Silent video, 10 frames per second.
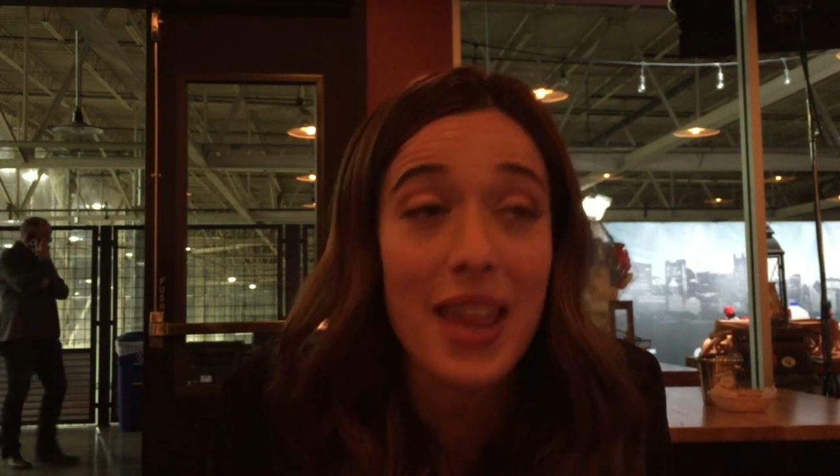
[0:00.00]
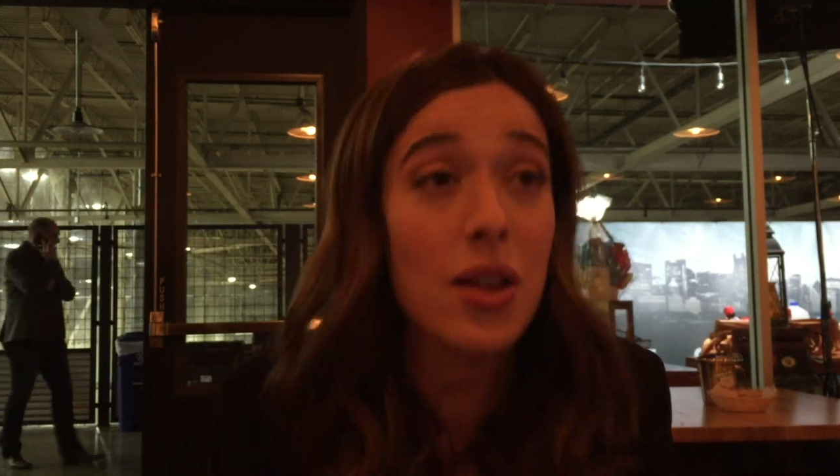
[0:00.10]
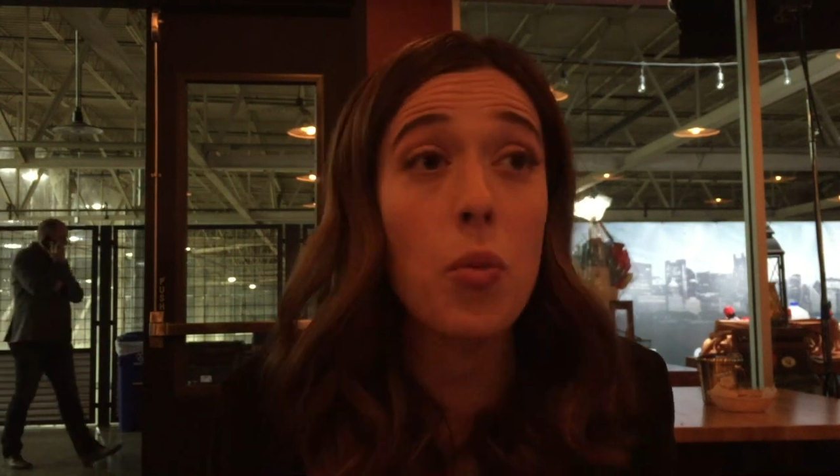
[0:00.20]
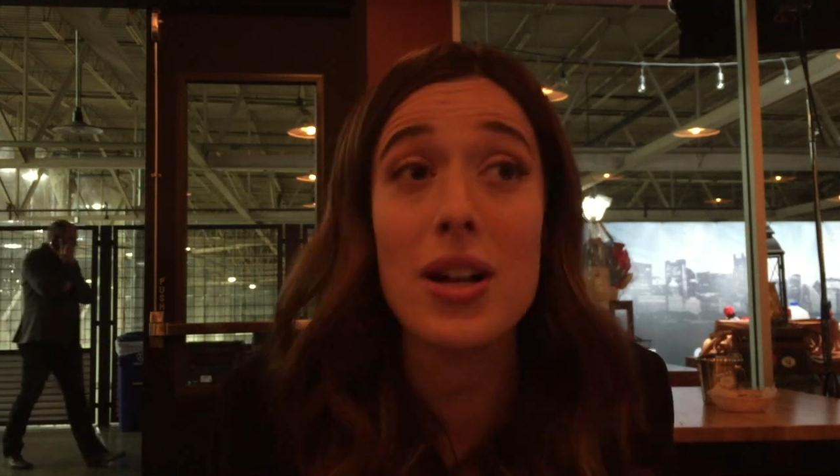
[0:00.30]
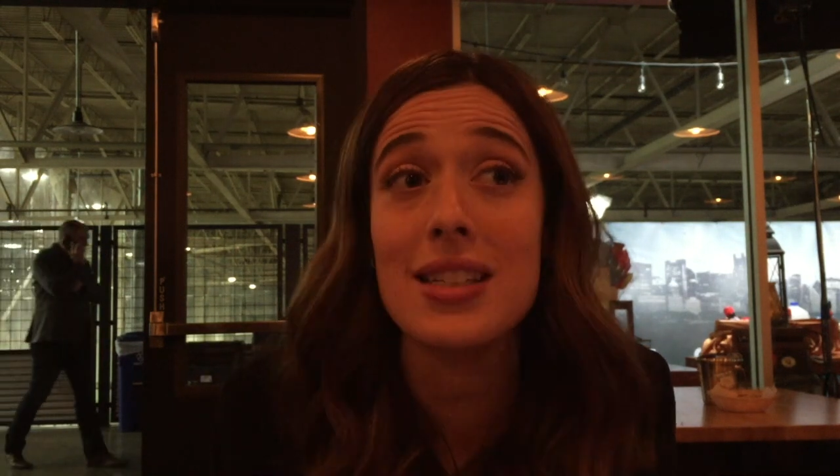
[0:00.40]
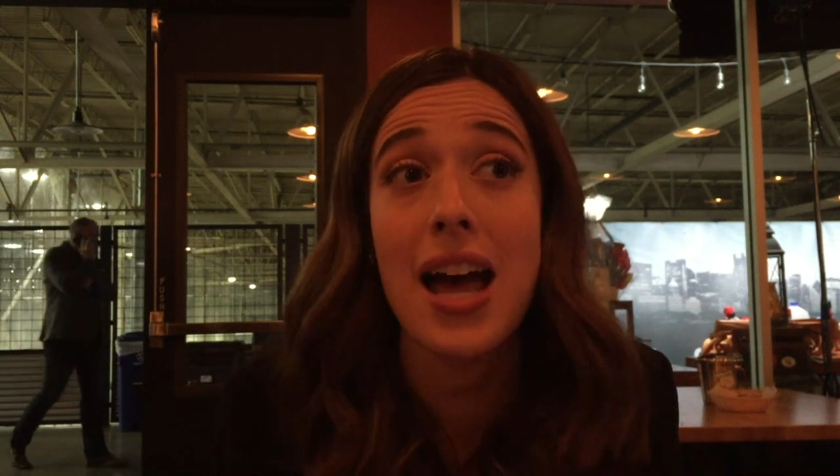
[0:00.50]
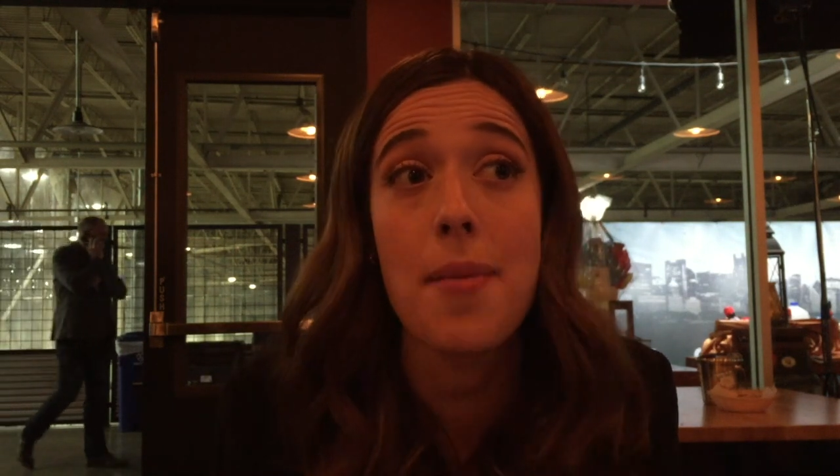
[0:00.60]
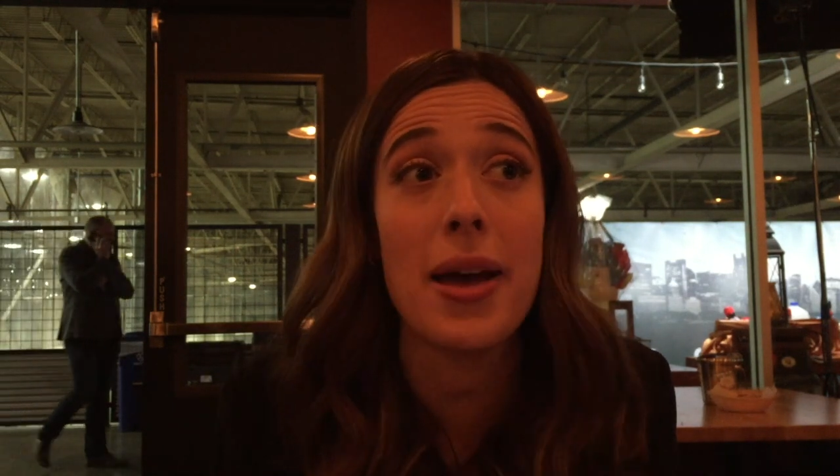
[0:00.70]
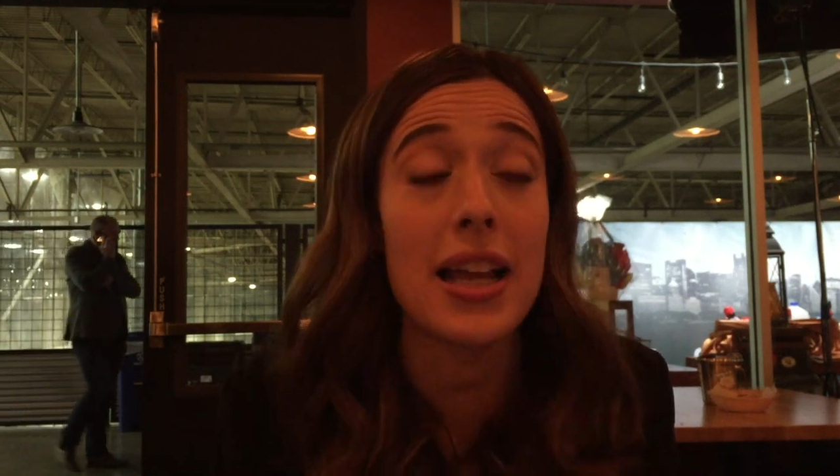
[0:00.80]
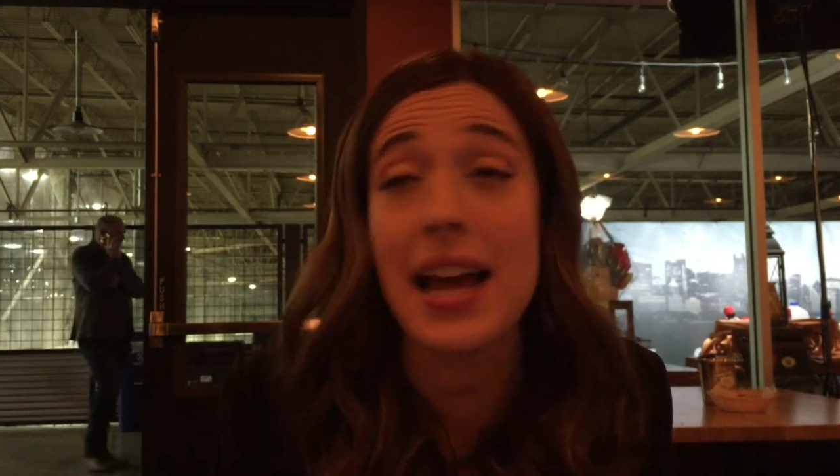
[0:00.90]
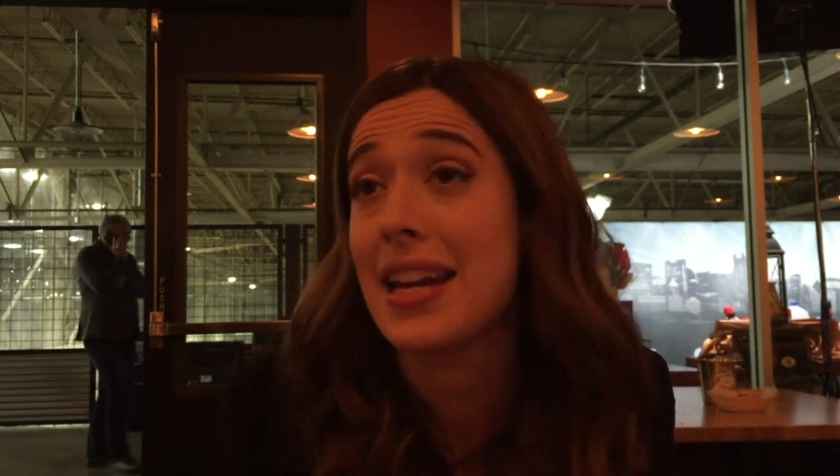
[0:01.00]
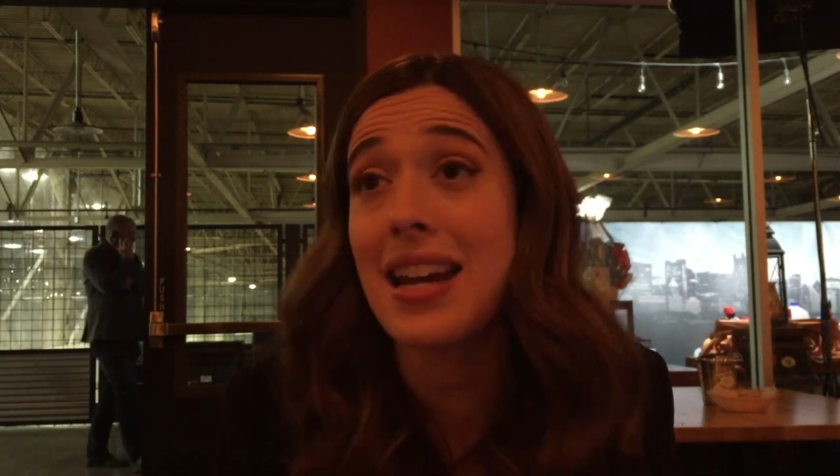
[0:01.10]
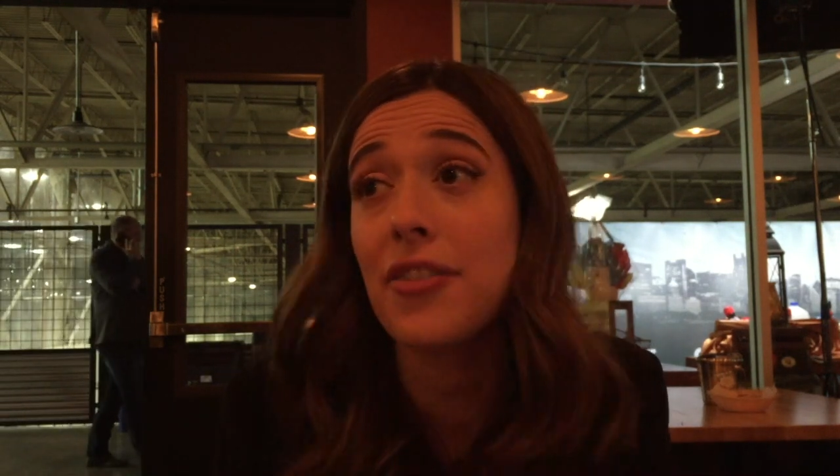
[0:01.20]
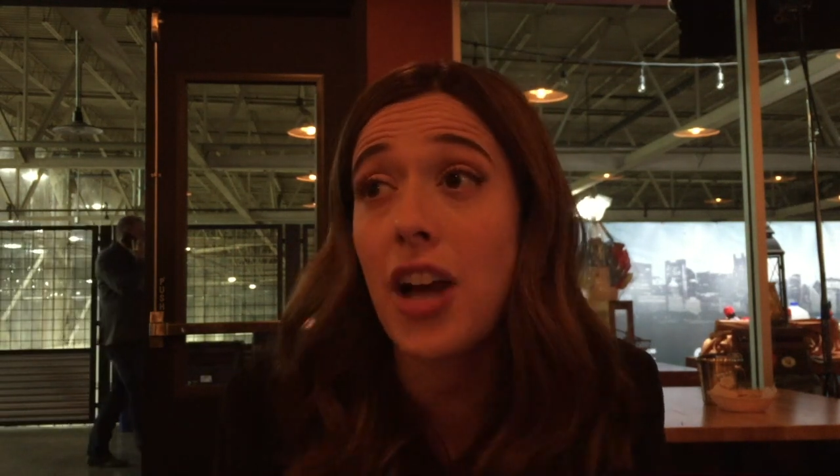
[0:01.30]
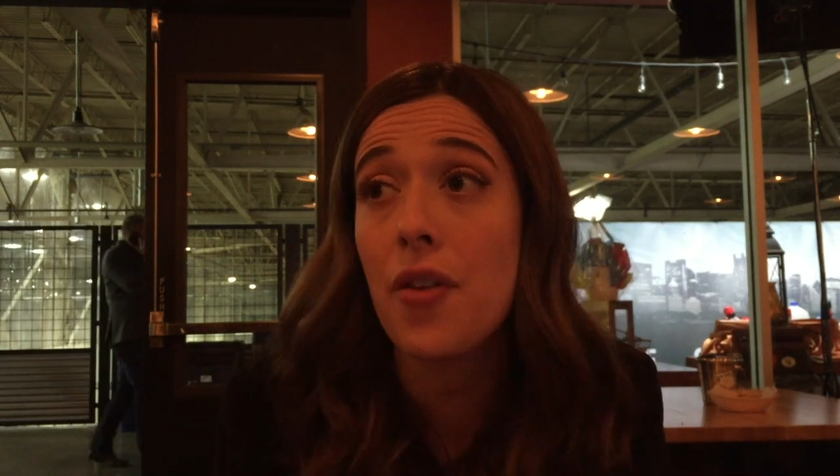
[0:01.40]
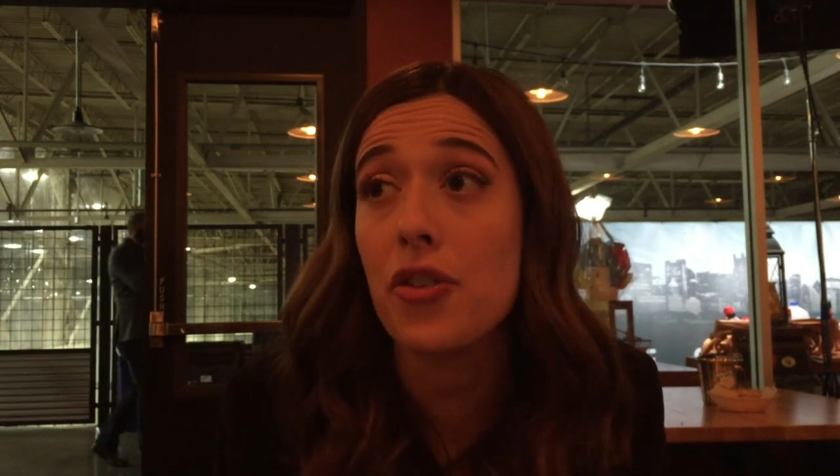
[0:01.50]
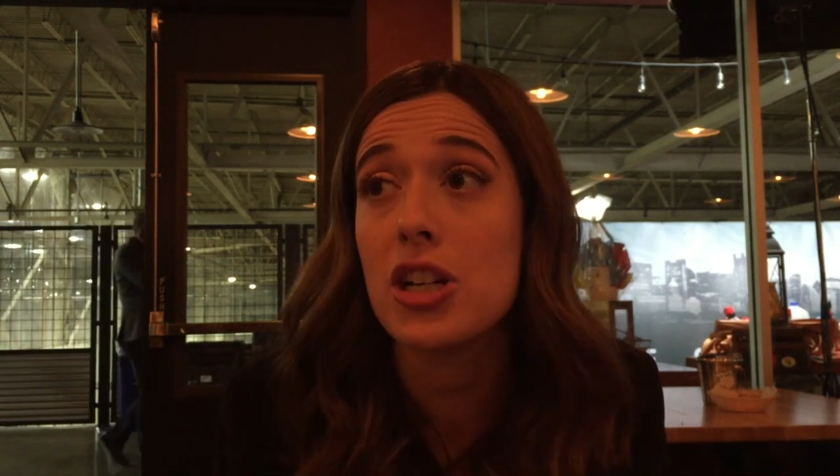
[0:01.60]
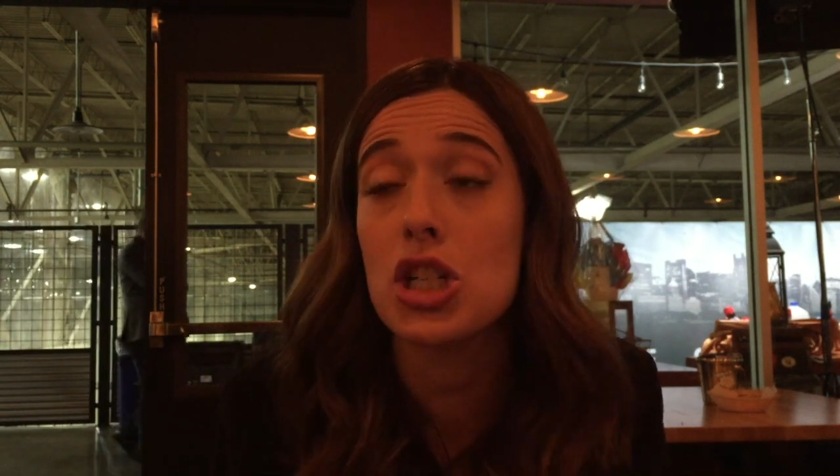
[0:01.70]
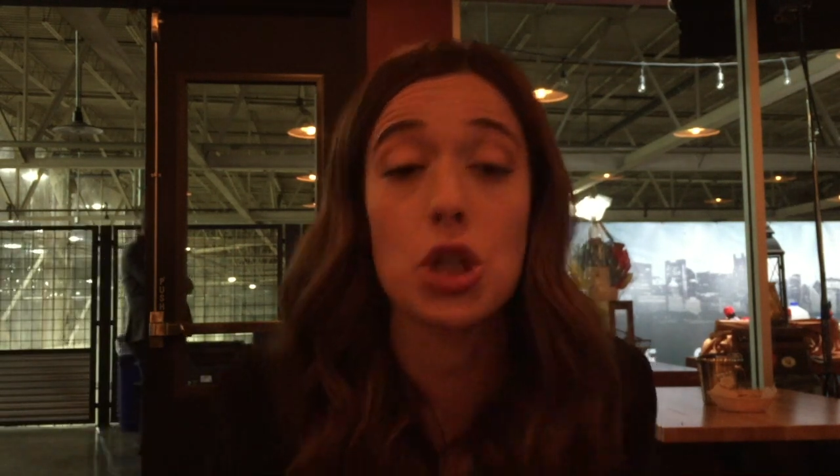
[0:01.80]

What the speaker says: And then one time I didn't have coverage,